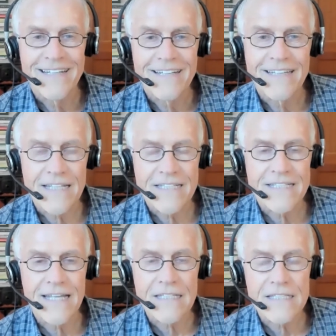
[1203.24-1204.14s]
that's
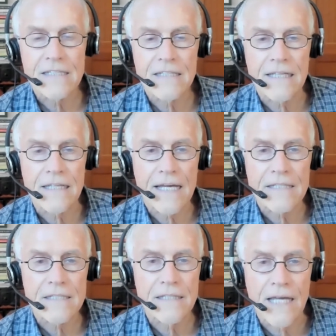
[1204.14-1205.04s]

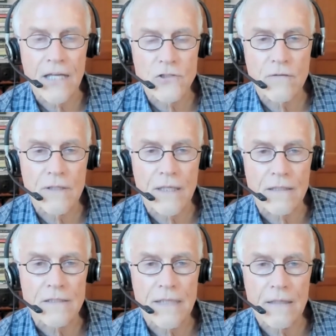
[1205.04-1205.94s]
the nature of the
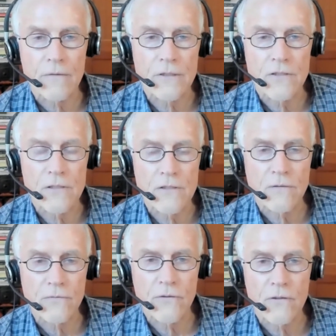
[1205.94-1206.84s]
English language and so
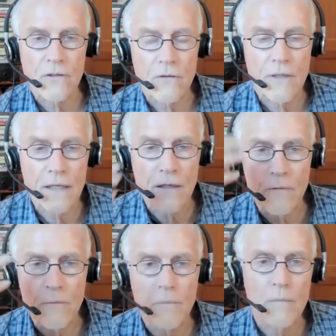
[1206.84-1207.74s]
forth. You know, and
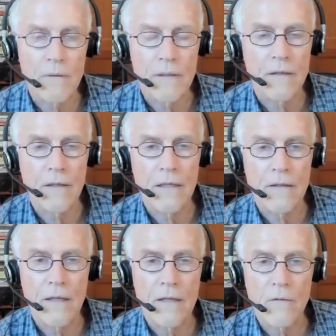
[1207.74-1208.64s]
our
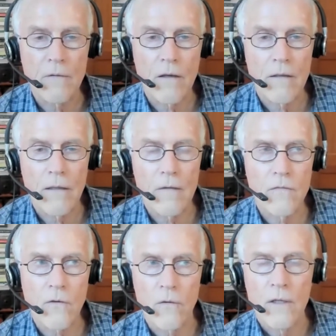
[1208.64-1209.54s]
and
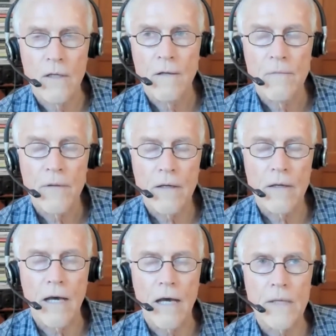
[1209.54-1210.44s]
so
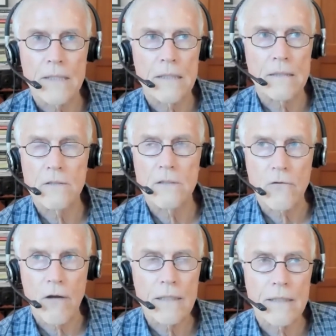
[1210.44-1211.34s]
I'm not
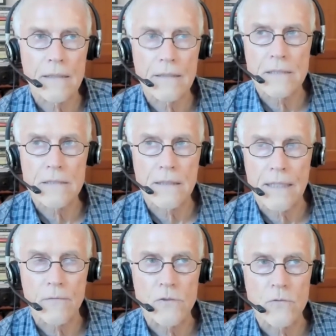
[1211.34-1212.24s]
decrying that. That's the
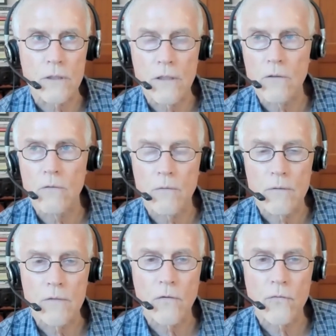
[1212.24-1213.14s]
language we know
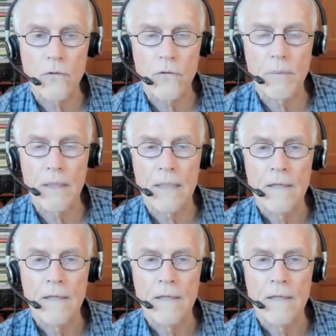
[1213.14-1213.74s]
and so forth. But